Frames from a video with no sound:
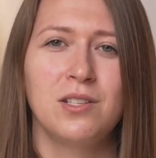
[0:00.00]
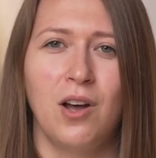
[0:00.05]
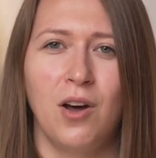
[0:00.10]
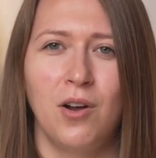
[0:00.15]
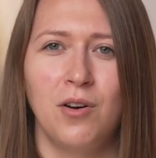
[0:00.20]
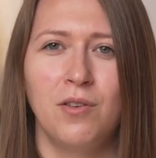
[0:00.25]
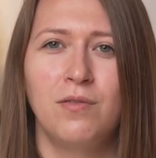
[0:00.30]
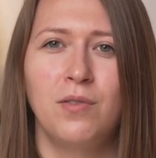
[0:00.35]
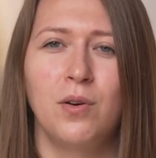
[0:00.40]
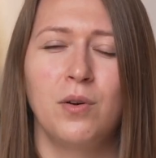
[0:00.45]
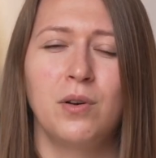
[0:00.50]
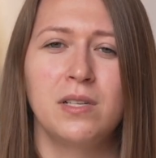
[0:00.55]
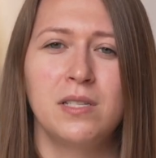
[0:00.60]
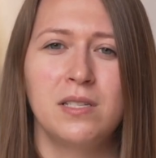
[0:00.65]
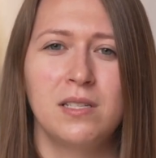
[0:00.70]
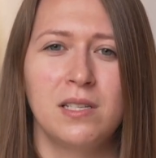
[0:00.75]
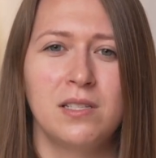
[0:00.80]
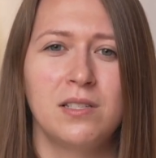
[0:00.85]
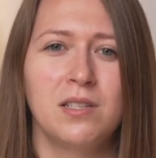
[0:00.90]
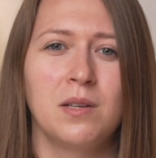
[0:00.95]
autofocus
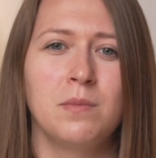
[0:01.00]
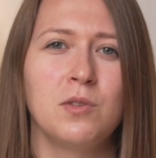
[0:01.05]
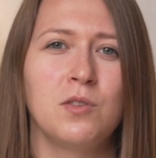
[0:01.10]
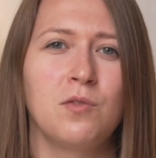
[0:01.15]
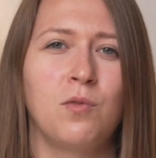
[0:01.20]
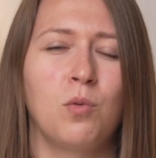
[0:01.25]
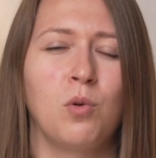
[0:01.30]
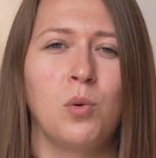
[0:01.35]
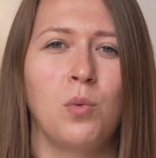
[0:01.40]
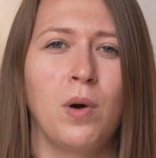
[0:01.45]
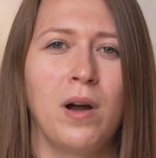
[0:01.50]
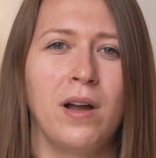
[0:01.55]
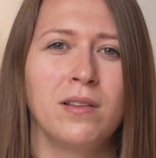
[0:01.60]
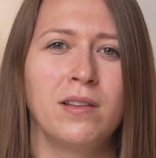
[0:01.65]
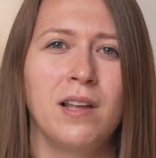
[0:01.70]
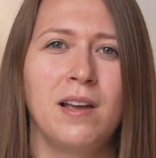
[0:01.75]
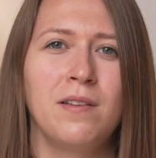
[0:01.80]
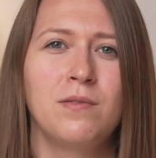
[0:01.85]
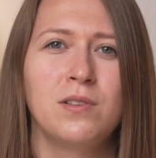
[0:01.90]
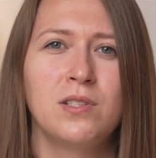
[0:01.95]
systems for
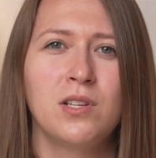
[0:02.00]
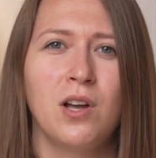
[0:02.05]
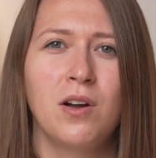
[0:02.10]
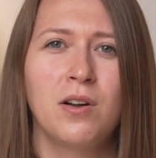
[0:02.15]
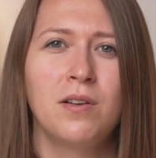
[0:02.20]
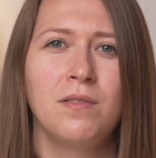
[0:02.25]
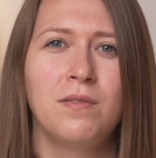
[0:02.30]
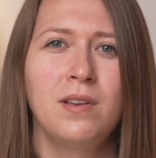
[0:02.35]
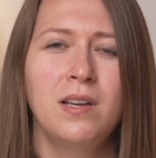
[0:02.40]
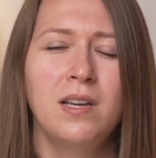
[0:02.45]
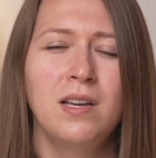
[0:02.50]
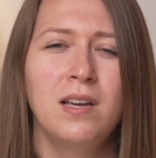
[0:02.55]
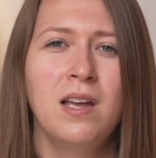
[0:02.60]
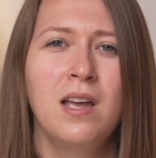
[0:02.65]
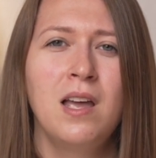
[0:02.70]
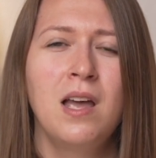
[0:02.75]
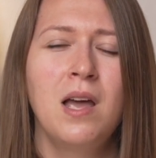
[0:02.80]
wildlife photography,